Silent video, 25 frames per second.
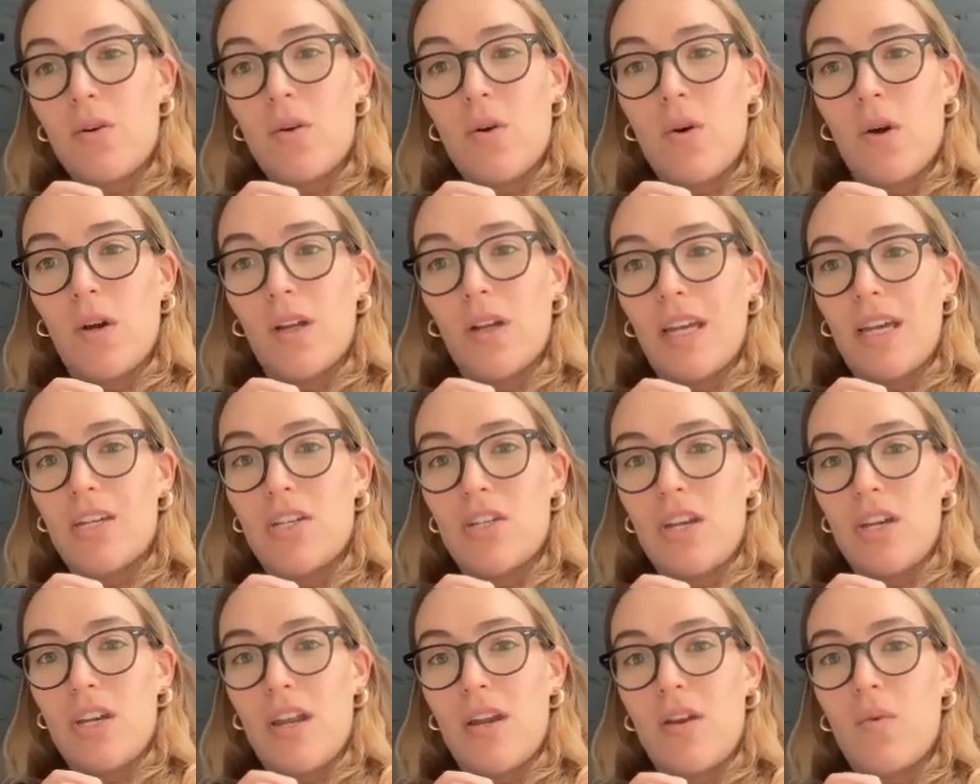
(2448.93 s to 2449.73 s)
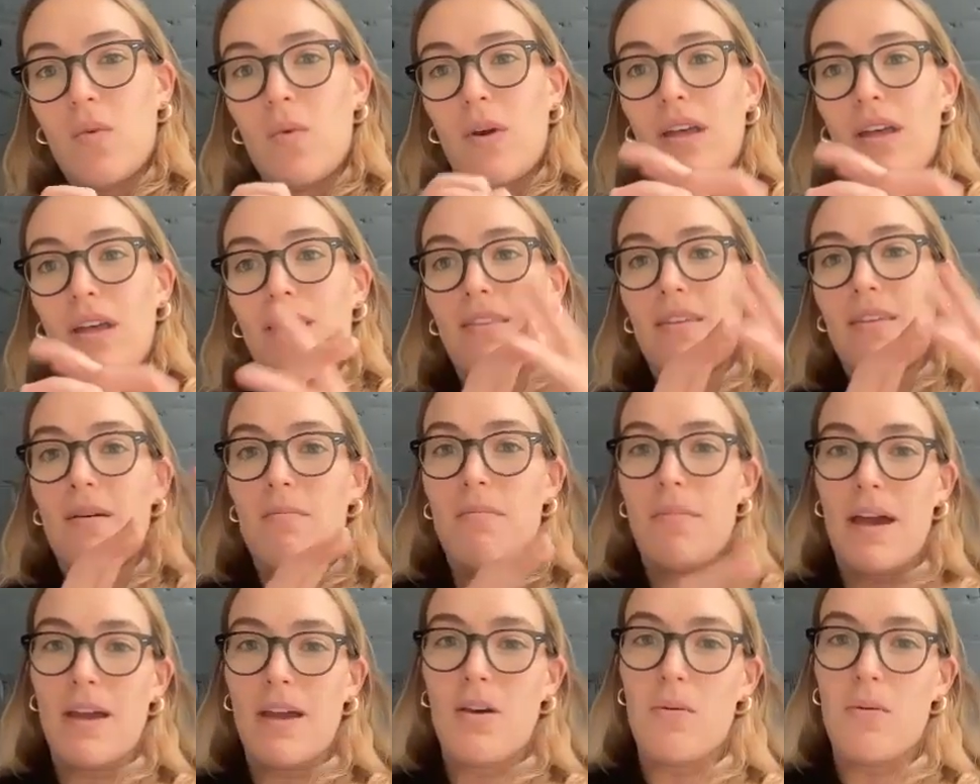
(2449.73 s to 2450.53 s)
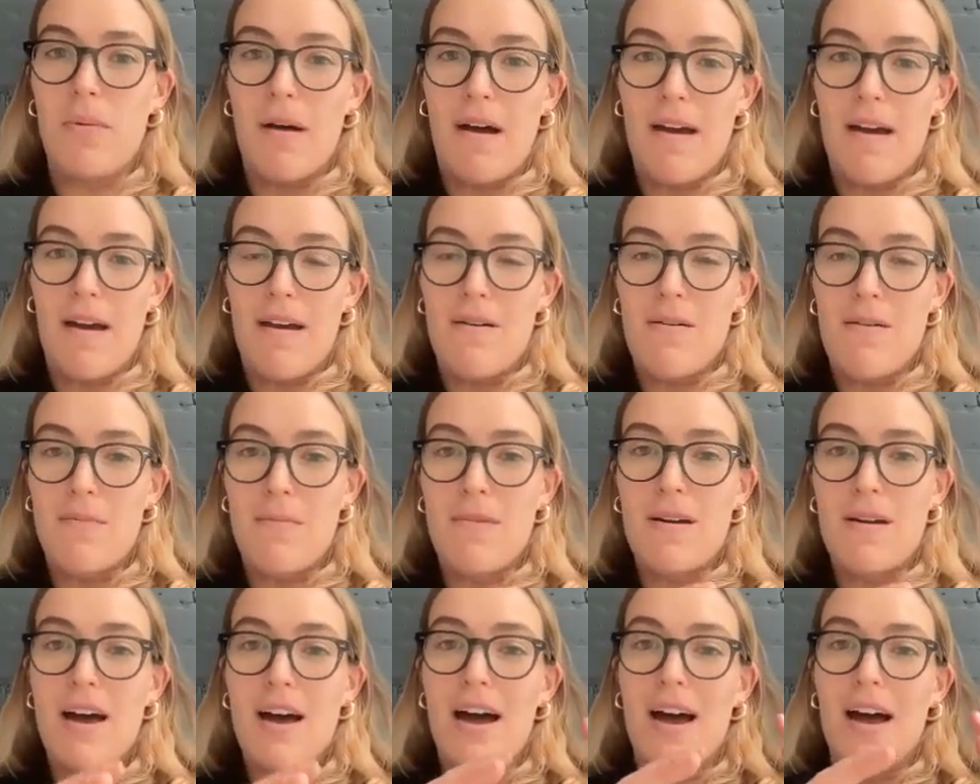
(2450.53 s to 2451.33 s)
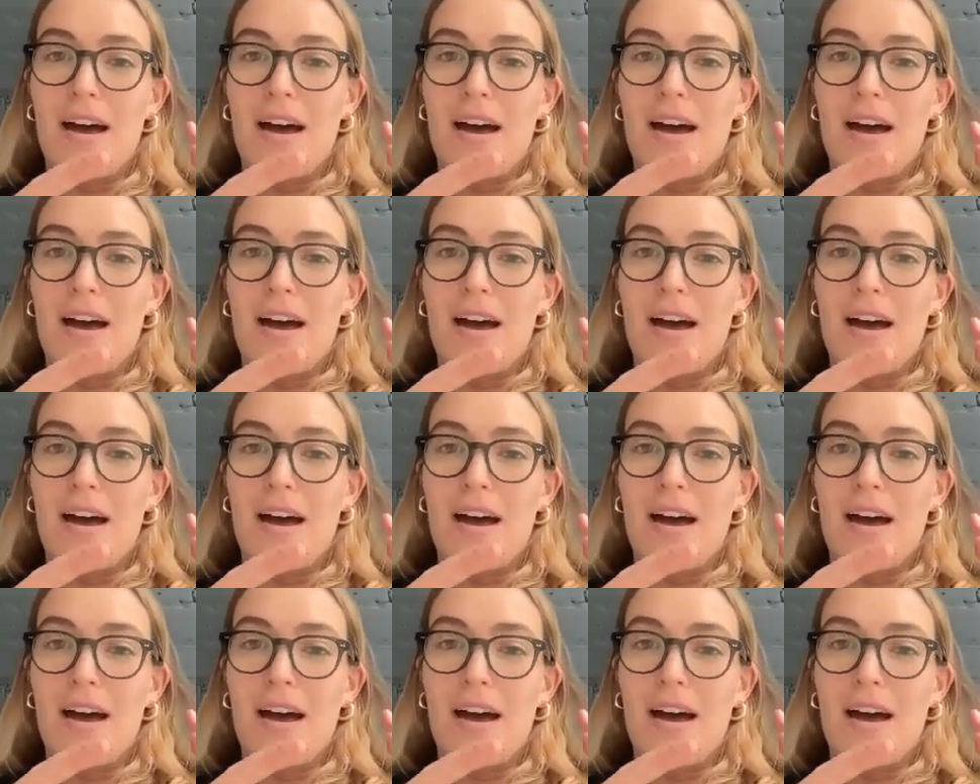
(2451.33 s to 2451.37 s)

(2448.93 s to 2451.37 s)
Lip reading: correlation with microbiome